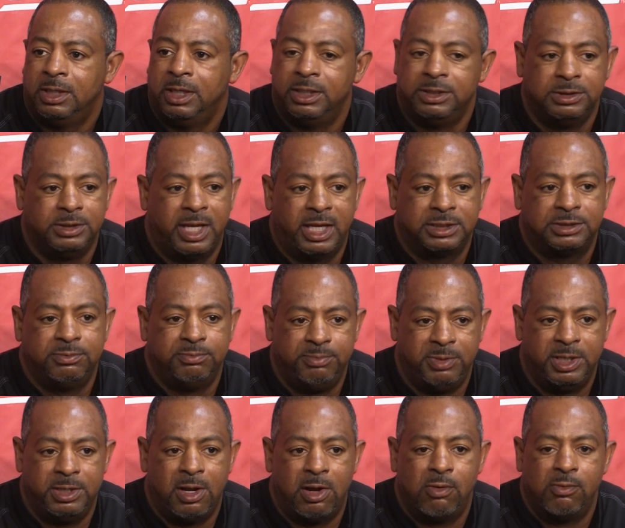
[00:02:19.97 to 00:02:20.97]
And that's
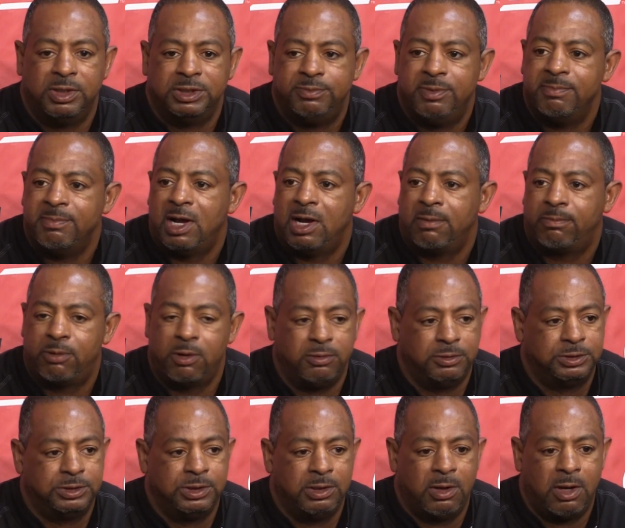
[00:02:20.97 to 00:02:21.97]
always been my
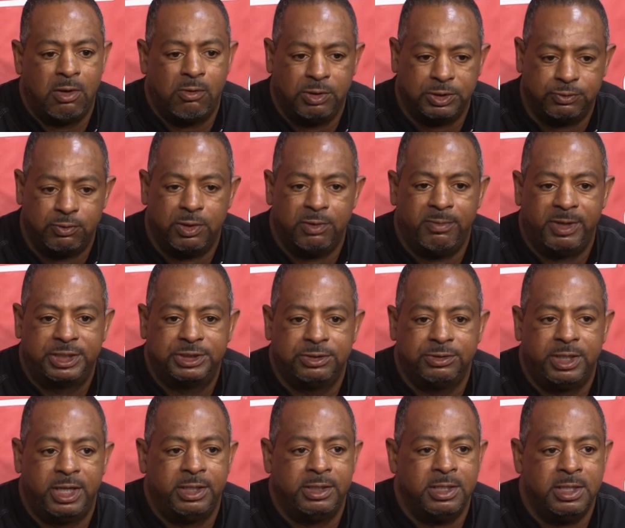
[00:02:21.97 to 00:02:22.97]
approach. You know, I always want to make
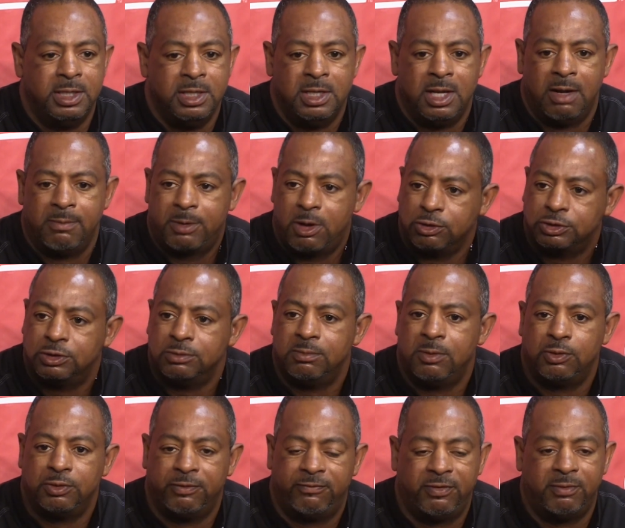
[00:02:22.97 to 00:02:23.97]
sure that I'm coaching
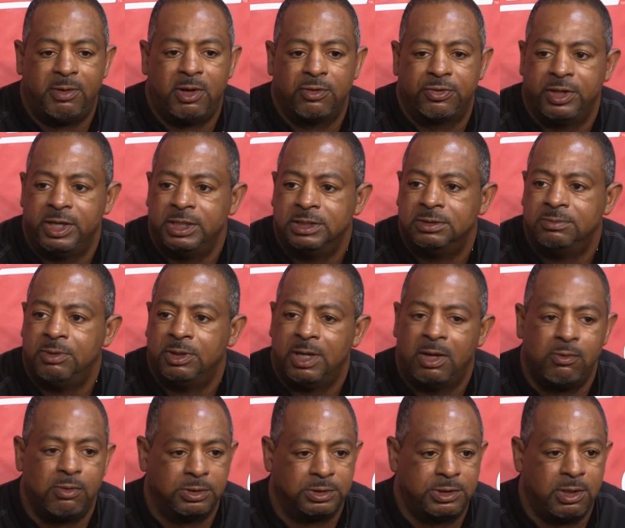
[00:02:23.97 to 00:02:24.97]
them on the football things, but
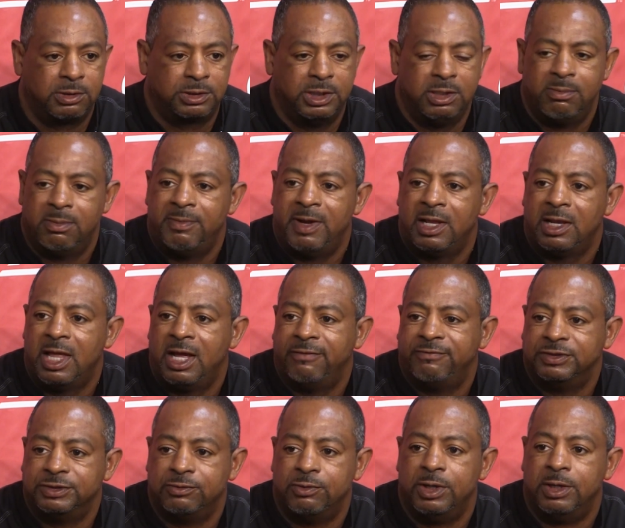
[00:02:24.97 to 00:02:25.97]
I want to talk to them about
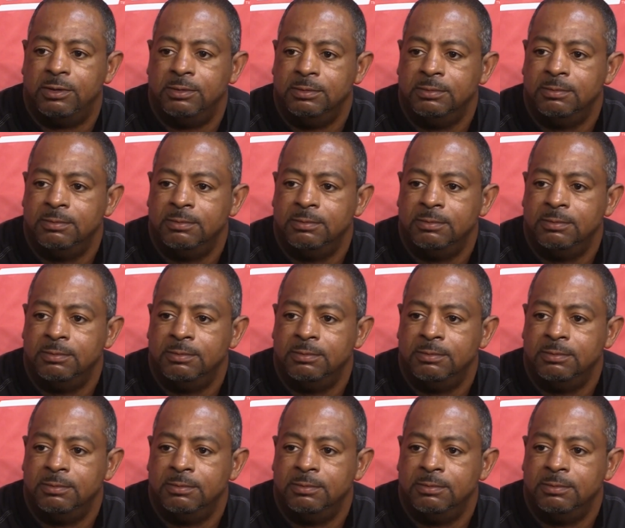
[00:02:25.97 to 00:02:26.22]
life as well.